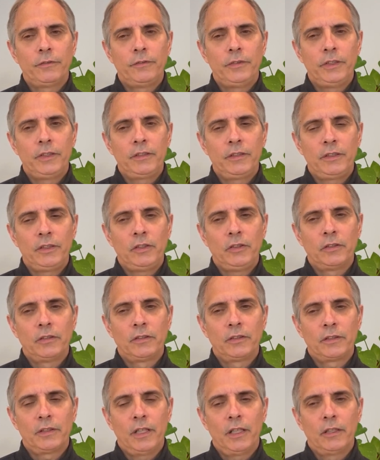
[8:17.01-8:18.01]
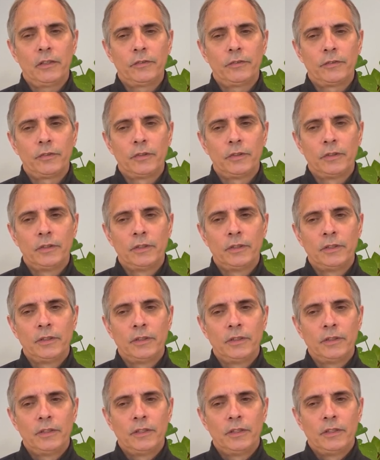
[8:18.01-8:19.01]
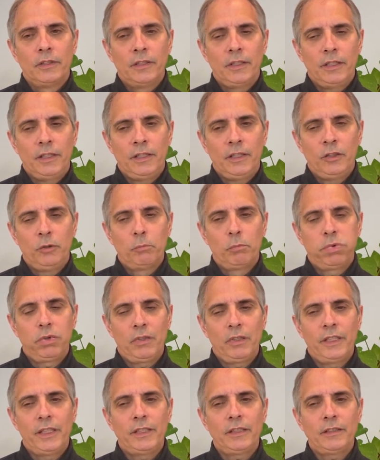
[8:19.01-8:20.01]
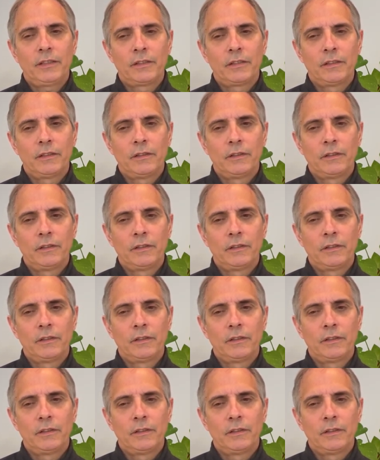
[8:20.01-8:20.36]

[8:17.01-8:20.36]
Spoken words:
feeling yourself in place,